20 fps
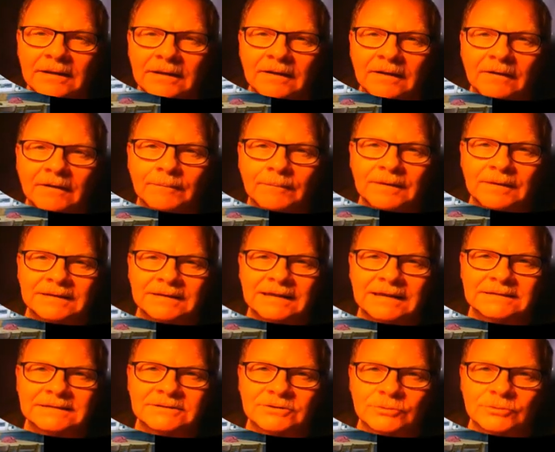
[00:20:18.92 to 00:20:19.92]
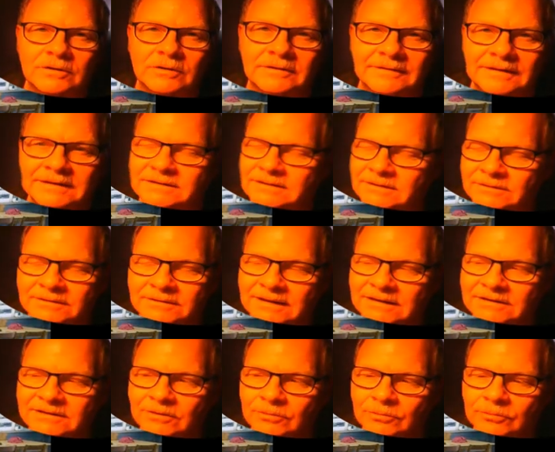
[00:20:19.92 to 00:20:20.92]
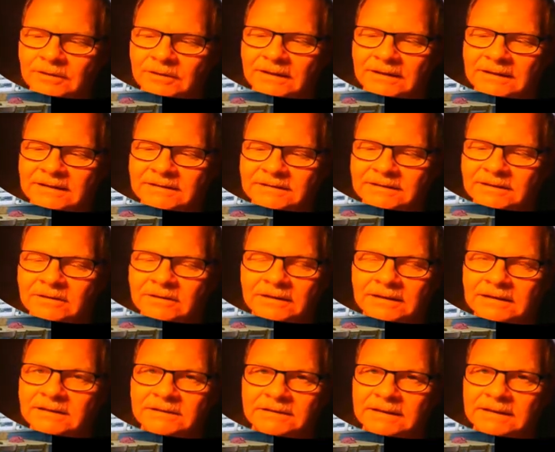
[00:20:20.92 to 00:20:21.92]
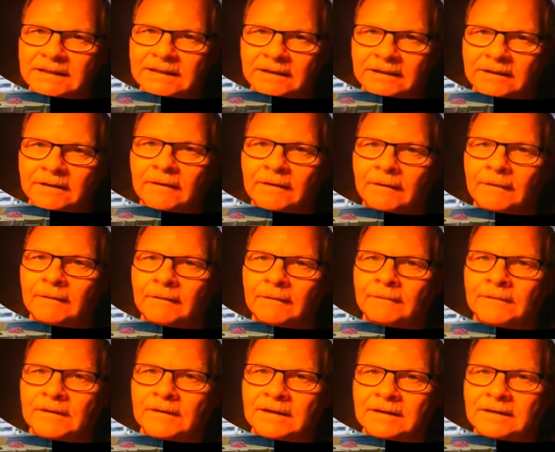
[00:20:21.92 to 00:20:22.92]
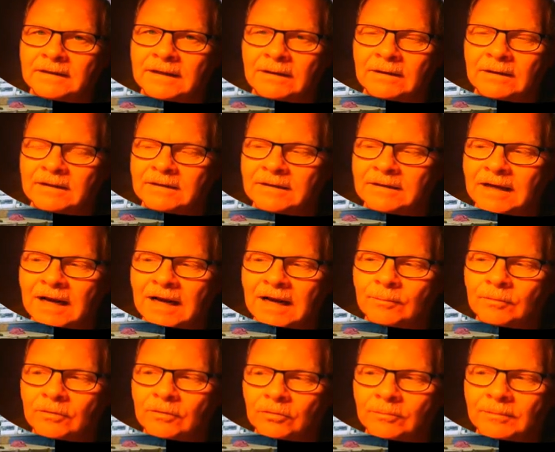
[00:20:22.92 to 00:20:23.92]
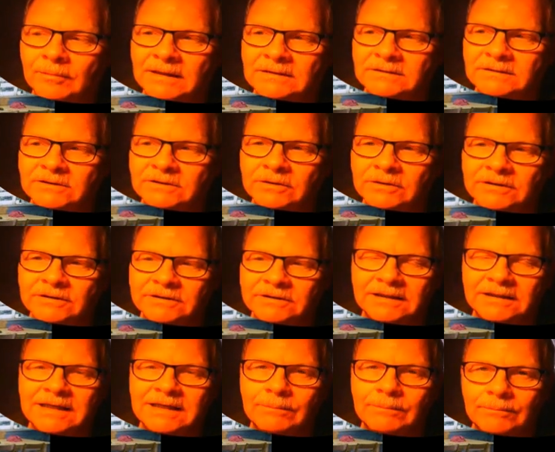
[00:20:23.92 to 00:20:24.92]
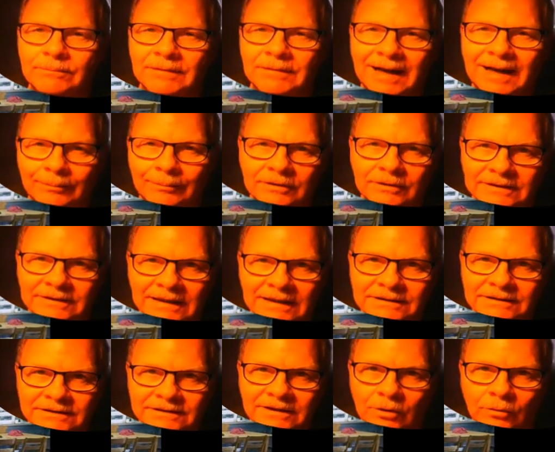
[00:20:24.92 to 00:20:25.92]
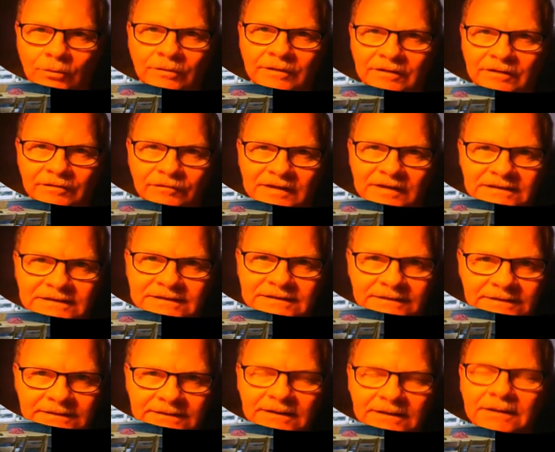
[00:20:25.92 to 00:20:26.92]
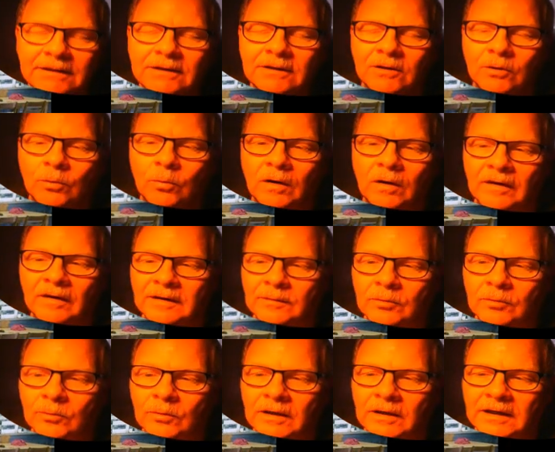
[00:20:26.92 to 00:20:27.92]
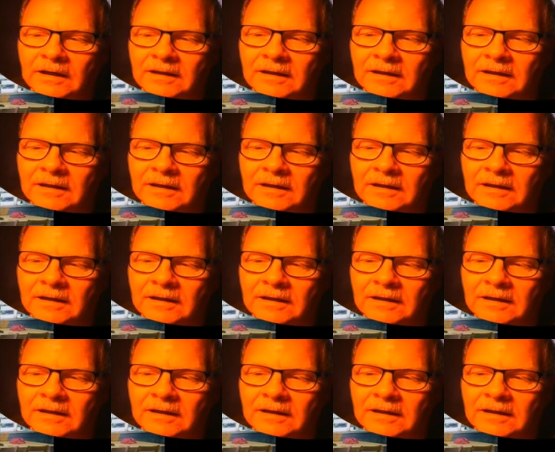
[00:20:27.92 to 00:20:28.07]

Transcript: But that's a really serious thing. And I had to hammer on my students to keep eye protection on their faces while they were working.